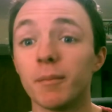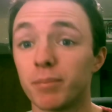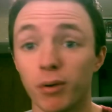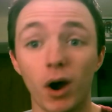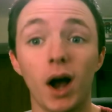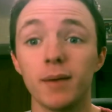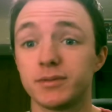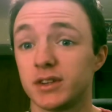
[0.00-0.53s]

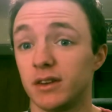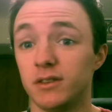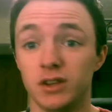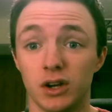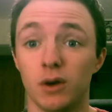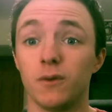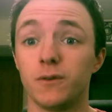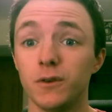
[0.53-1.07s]
Props,
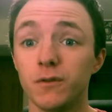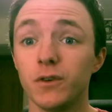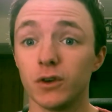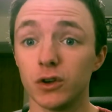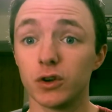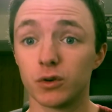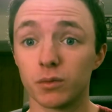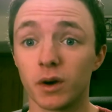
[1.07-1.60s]
you know, if you feel
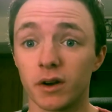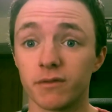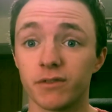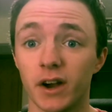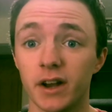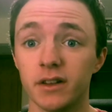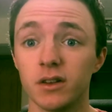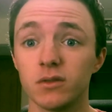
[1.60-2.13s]
you can run and
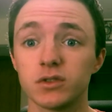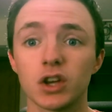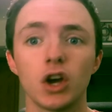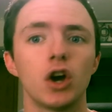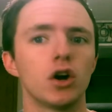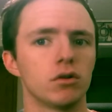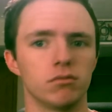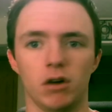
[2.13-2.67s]
fight in those,
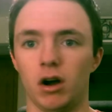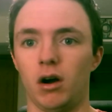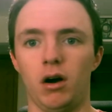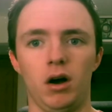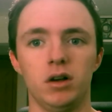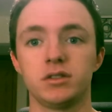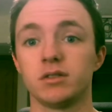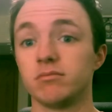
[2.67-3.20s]

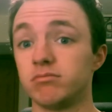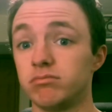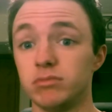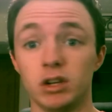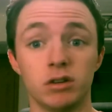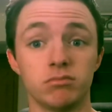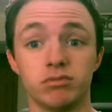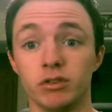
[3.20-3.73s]
awesome.
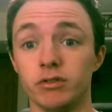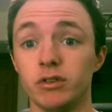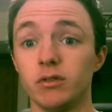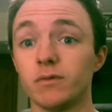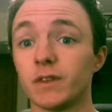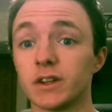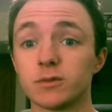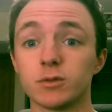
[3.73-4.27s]
You know, do
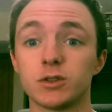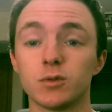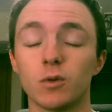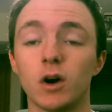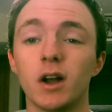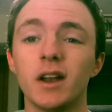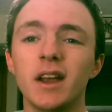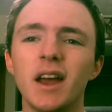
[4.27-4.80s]
you if that's what you
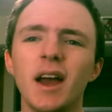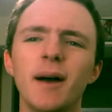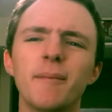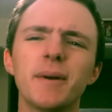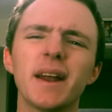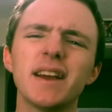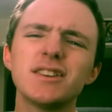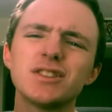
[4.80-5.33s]
want.
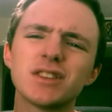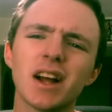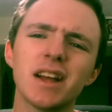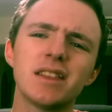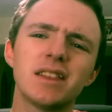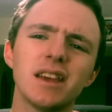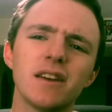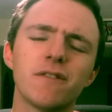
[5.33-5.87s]
But I
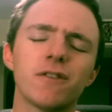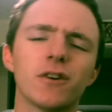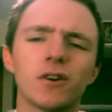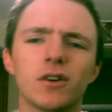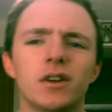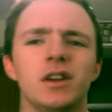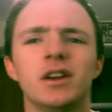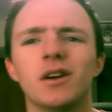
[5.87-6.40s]
think
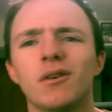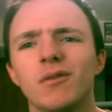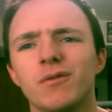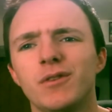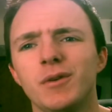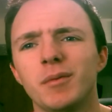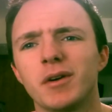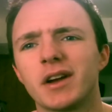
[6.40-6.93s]
for, you know,
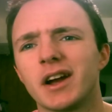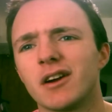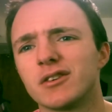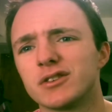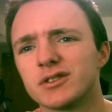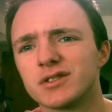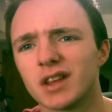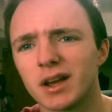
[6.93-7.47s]
female
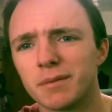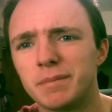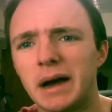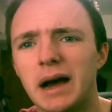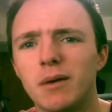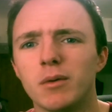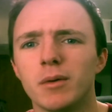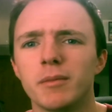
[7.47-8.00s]
characters like
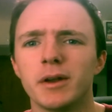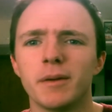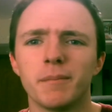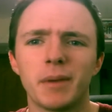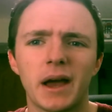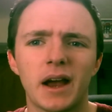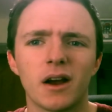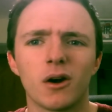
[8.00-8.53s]
Batwoman
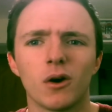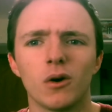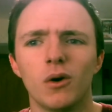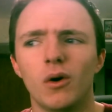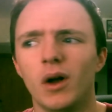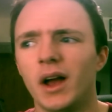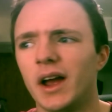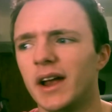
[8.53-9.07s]
and
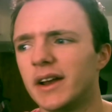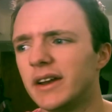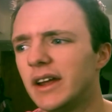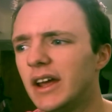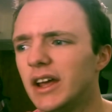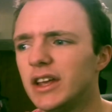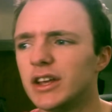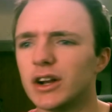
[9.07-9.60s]
Batgirl and,
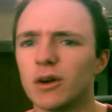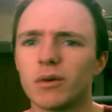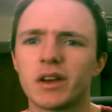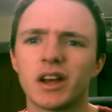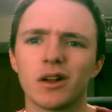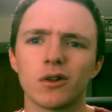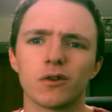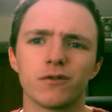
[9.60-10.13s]
you know,
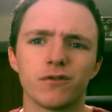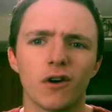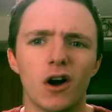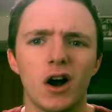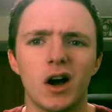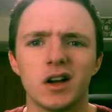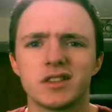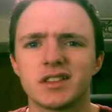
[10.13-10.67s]
Killer
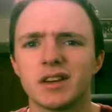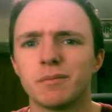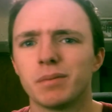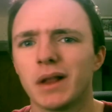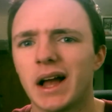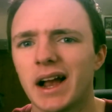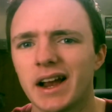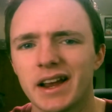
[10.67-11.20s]
Frost and
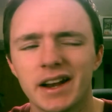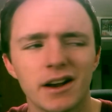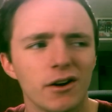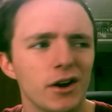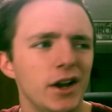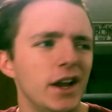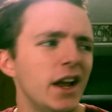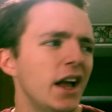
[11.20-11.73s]
Black
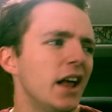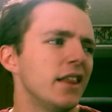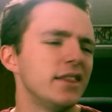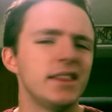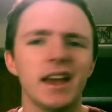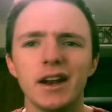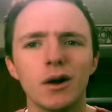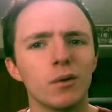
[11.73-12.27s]
Canary,
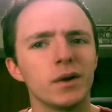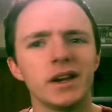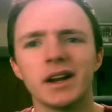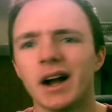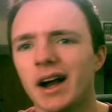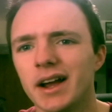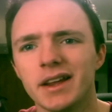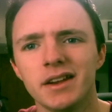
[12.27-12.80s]
they don't
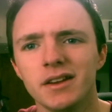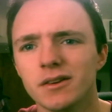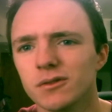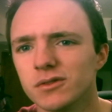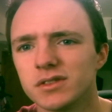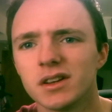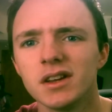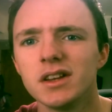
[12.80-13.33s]
need high
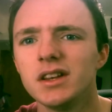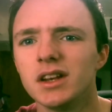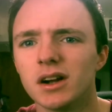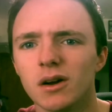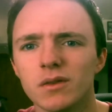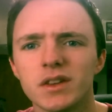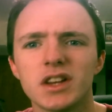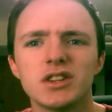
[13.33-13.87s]
heels. You
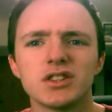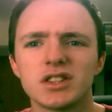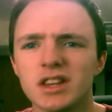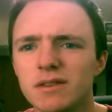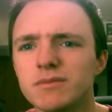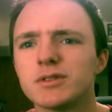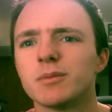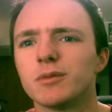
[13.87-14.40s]
know, they just
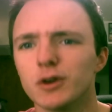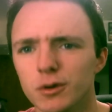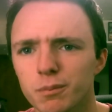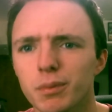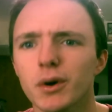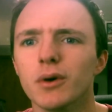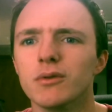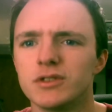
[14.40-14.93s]
give them some
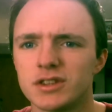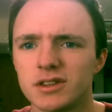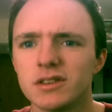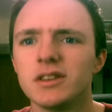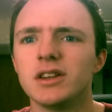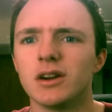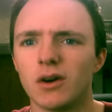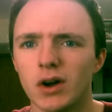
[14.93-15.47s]
good boots.
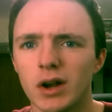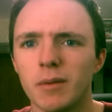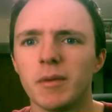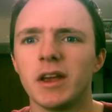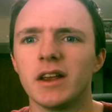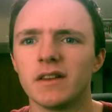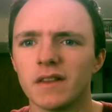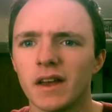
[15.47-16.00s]
You know what I
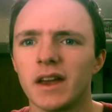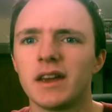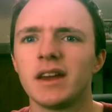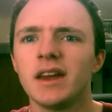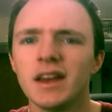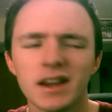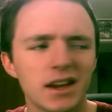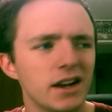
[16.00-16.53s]
mean? Like,
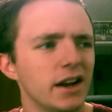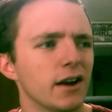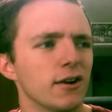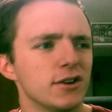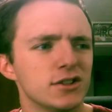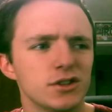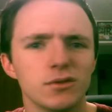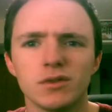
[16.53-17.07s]

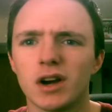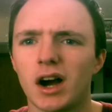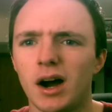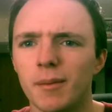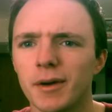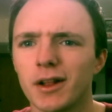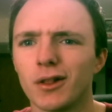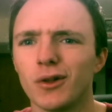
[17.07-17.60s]
Canary's new
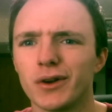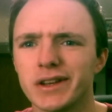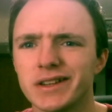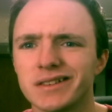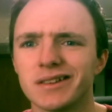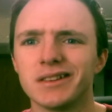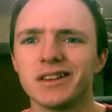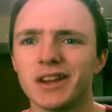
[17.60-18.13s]
comic look
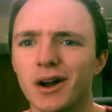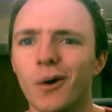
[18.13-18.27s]
is a